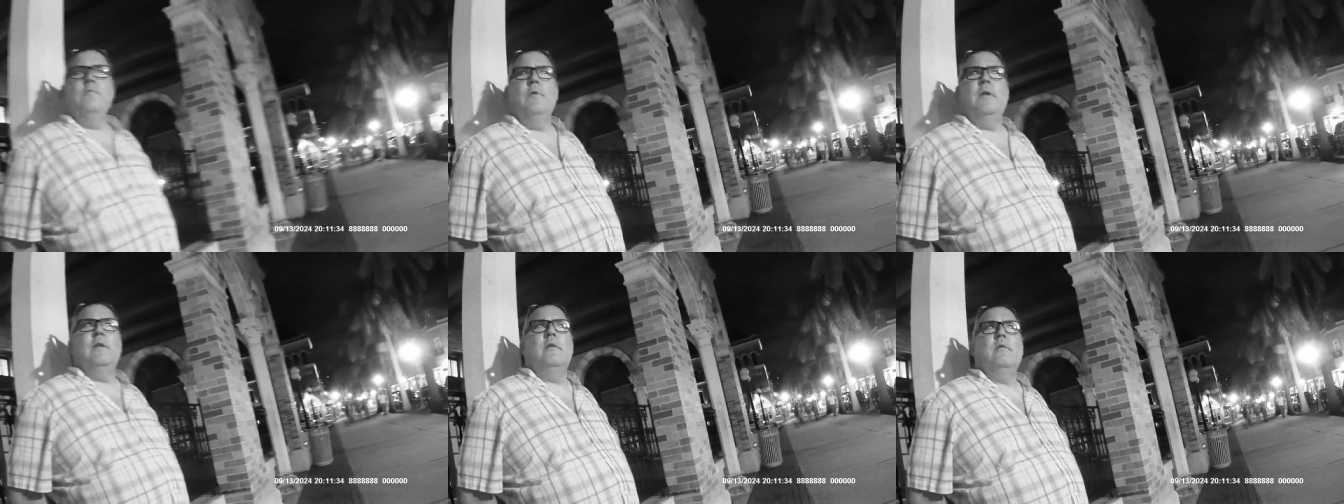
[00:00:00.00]

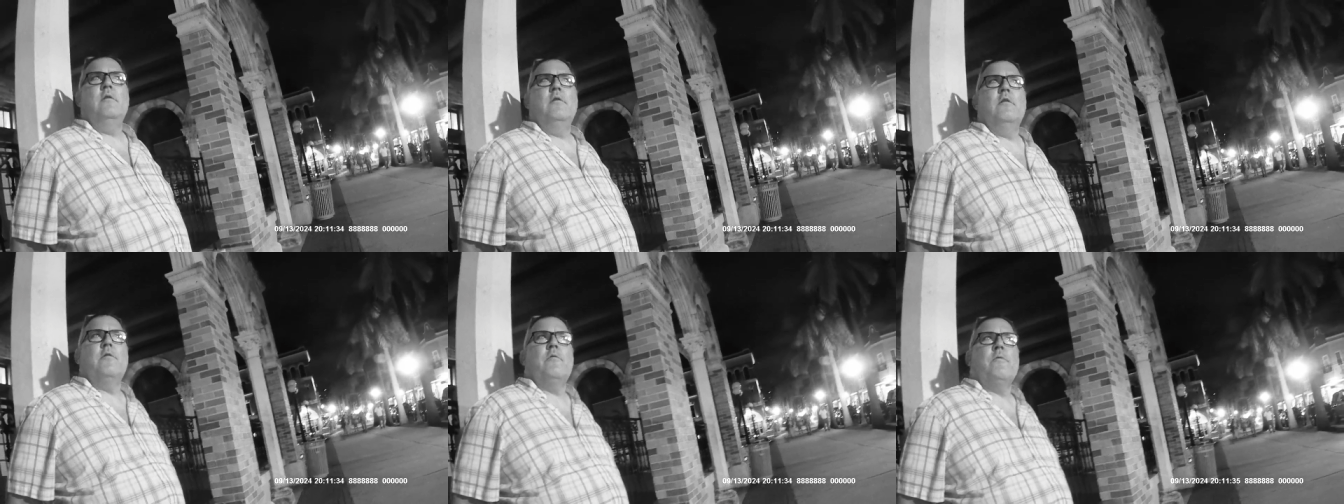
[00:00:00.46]
when
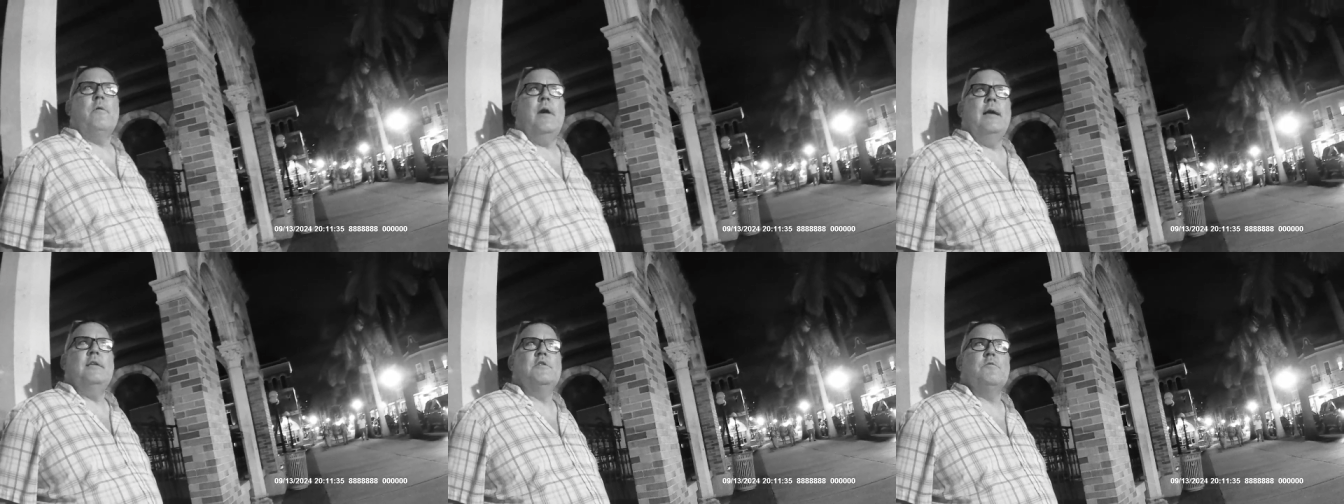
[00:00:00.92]

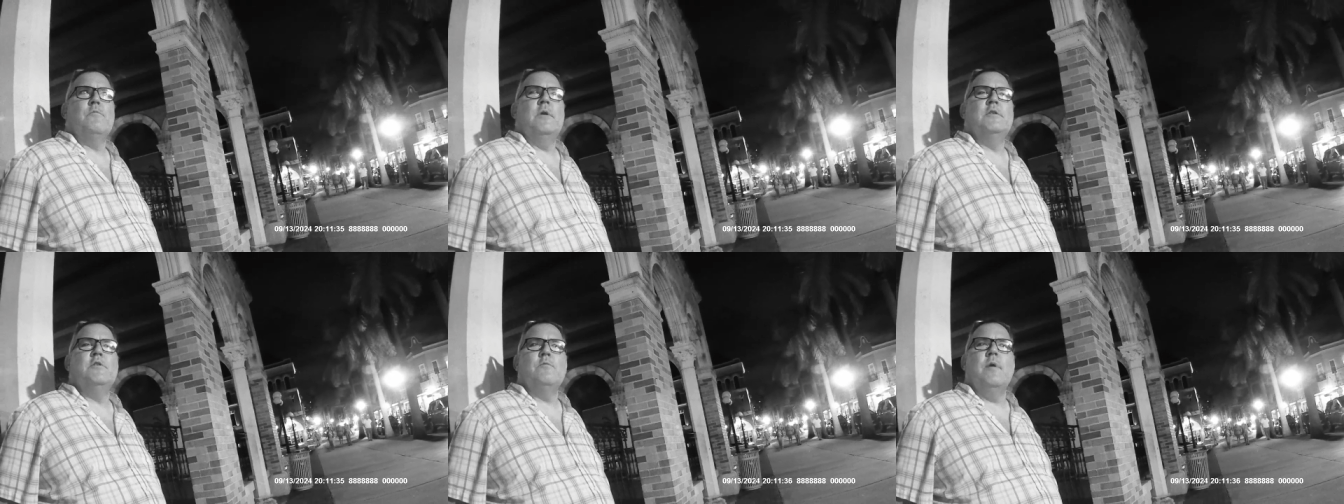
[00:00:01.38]
Christ
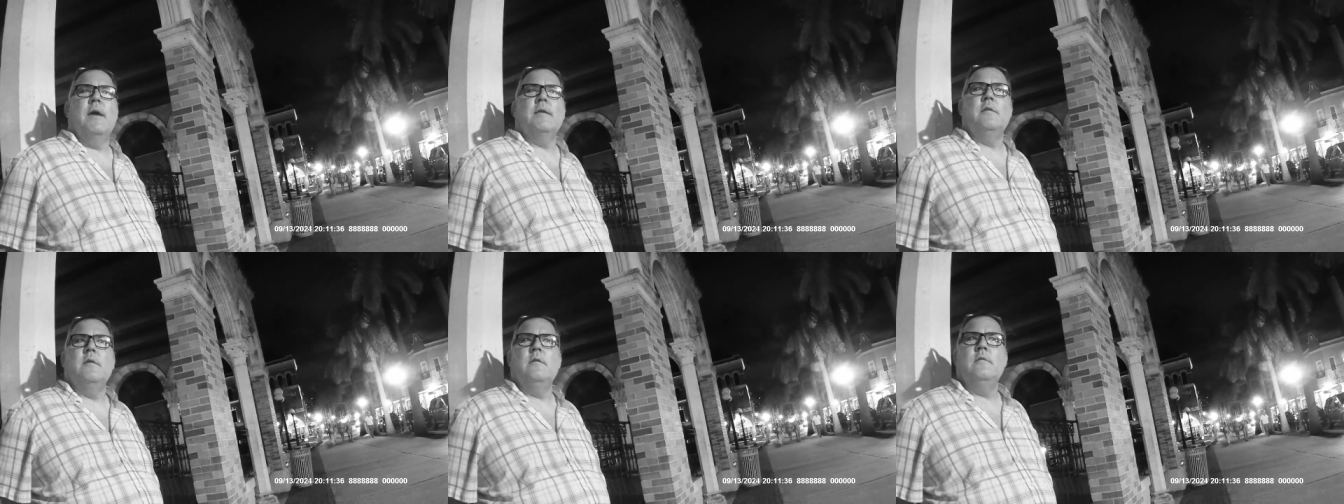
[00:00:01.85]

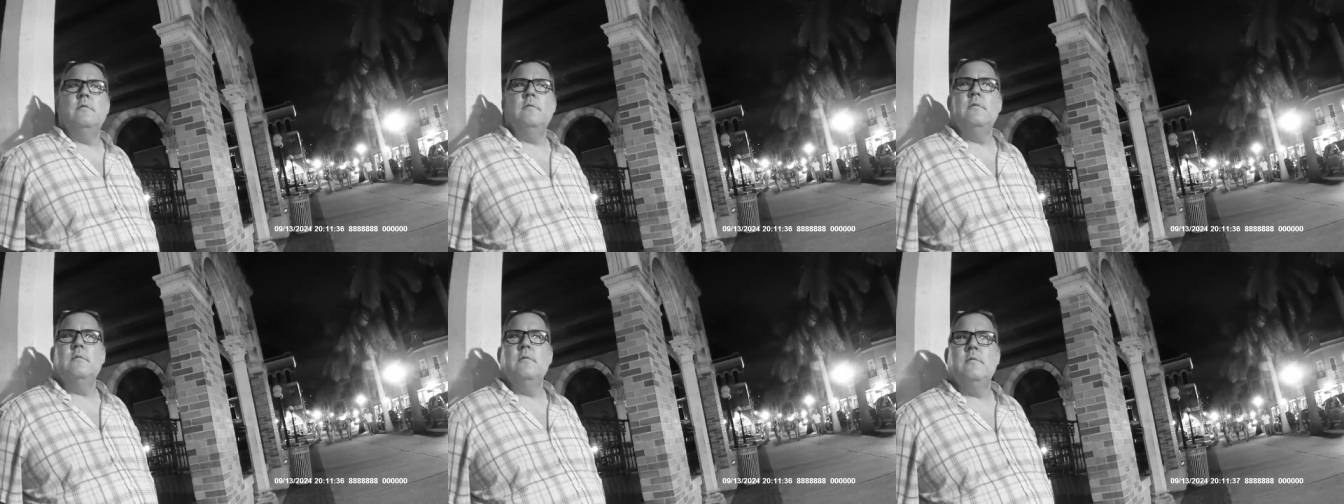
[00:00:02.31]
resurrected.
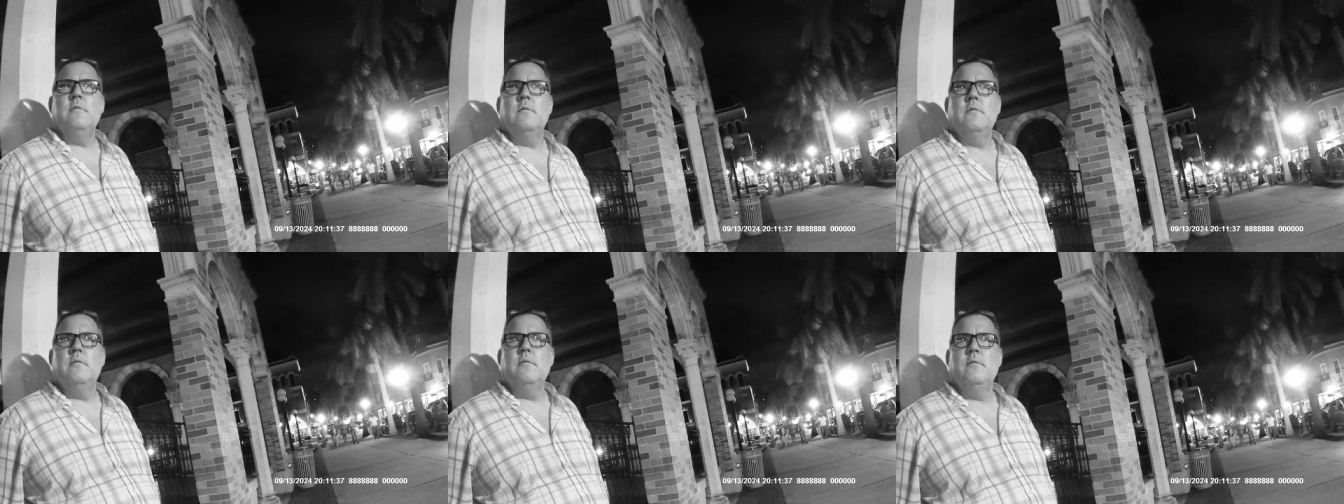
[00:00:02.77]

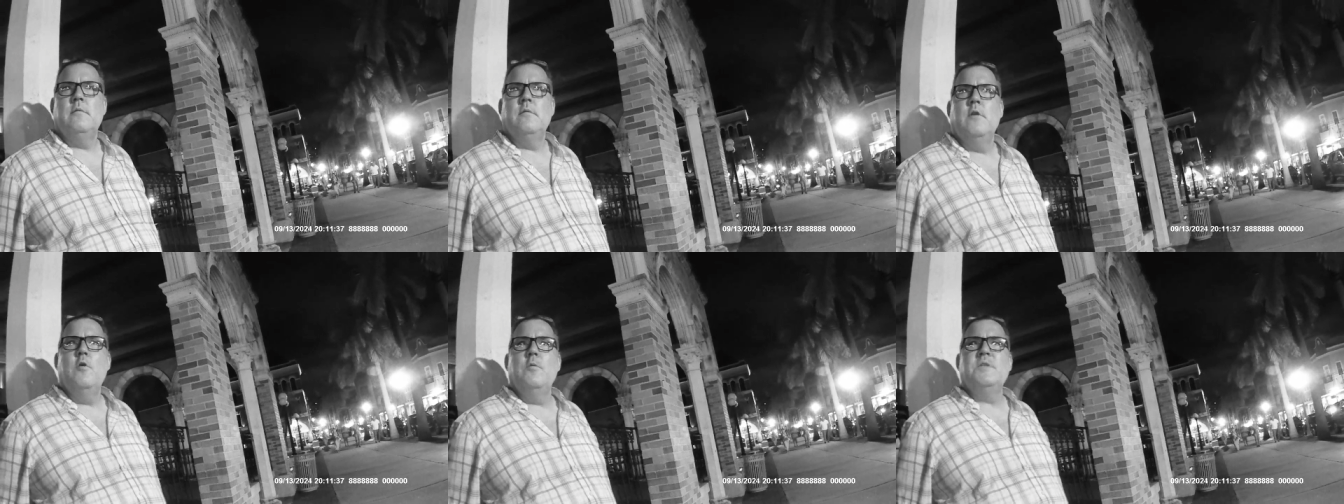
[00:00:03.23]

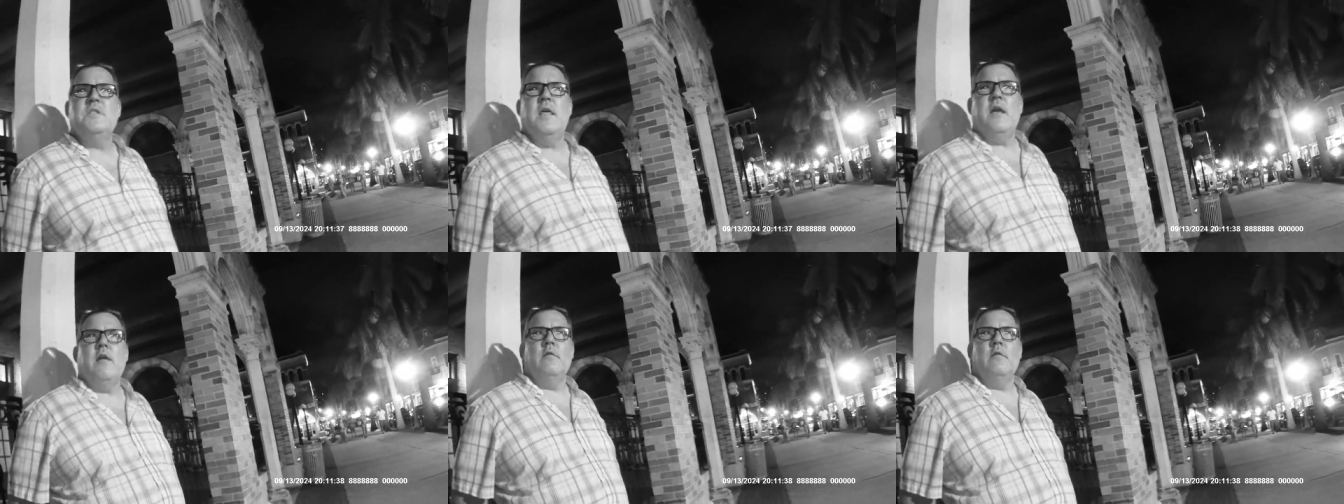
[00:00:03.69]
Who was there?